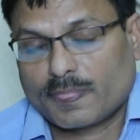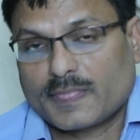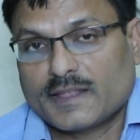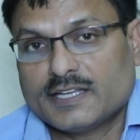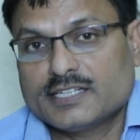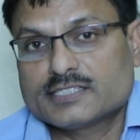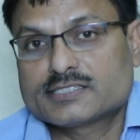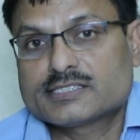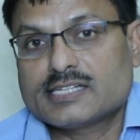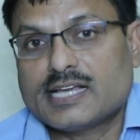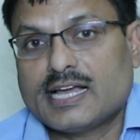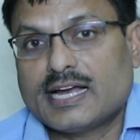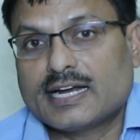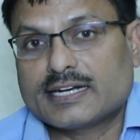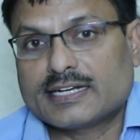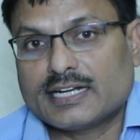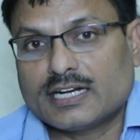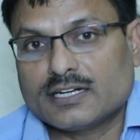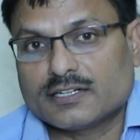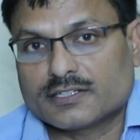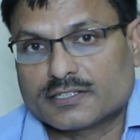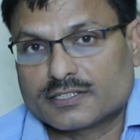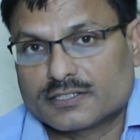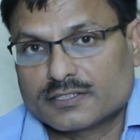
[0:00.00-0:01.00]
is
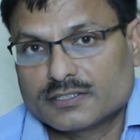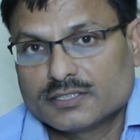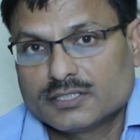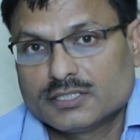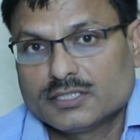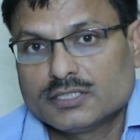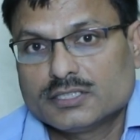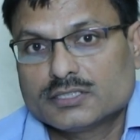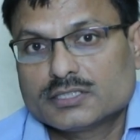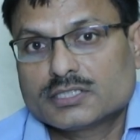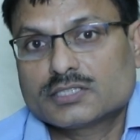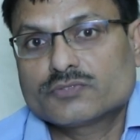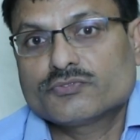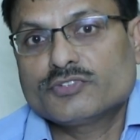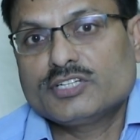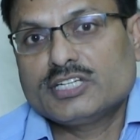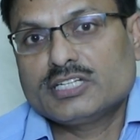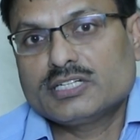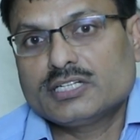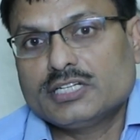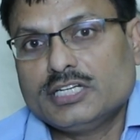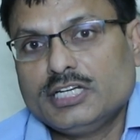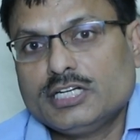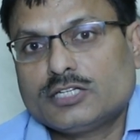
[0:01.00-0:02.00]
adult, then
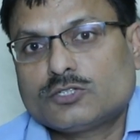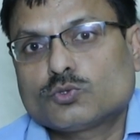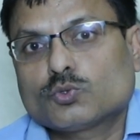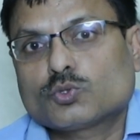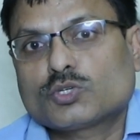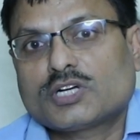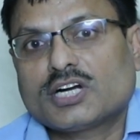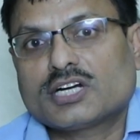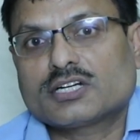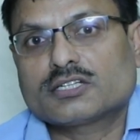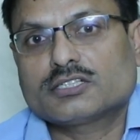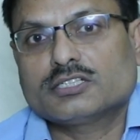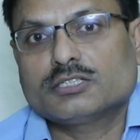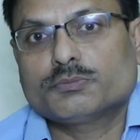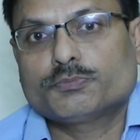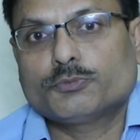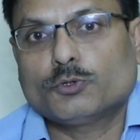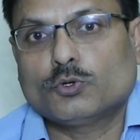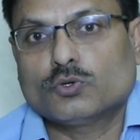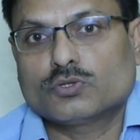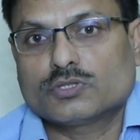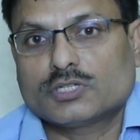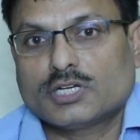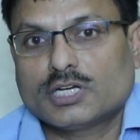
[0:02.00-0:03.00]
we need to cut the
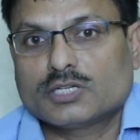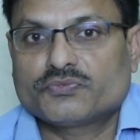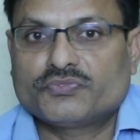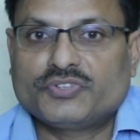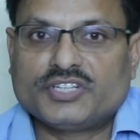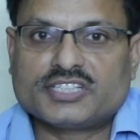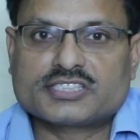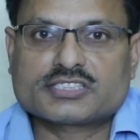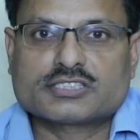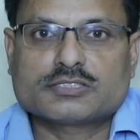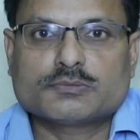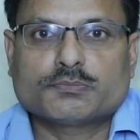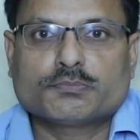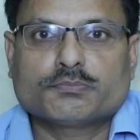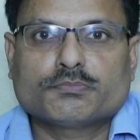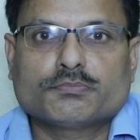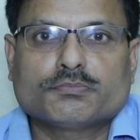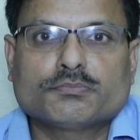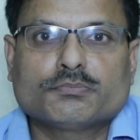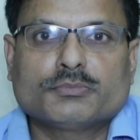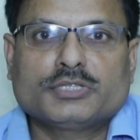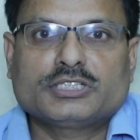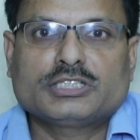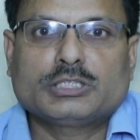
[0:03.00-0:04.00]
bone and fix
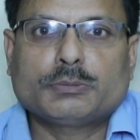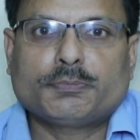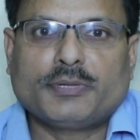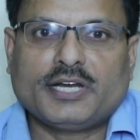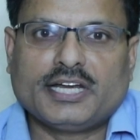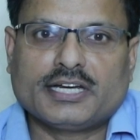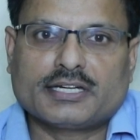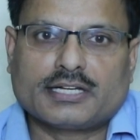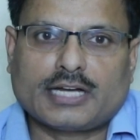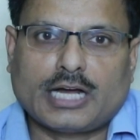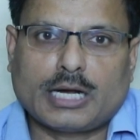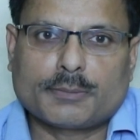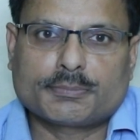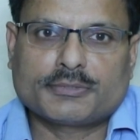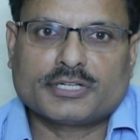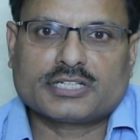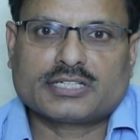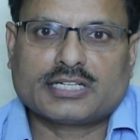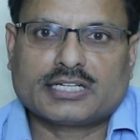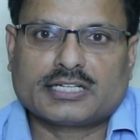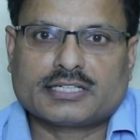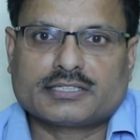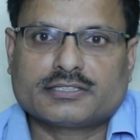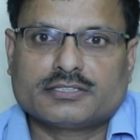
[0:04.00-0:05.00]
with the plate after
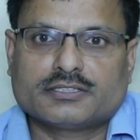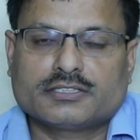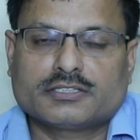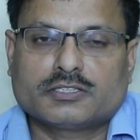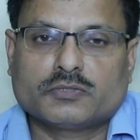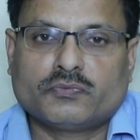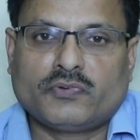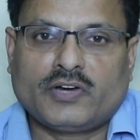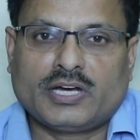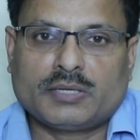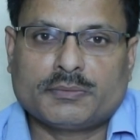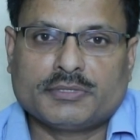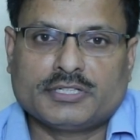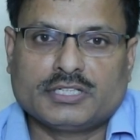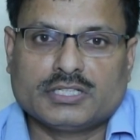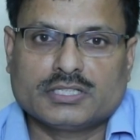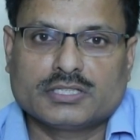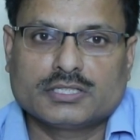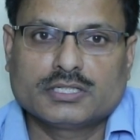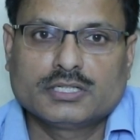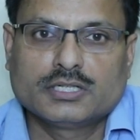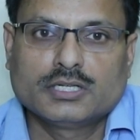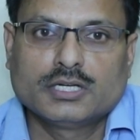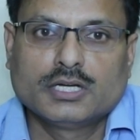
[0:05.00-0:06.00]
correcting the
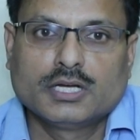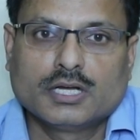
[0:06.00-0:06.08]
deformity.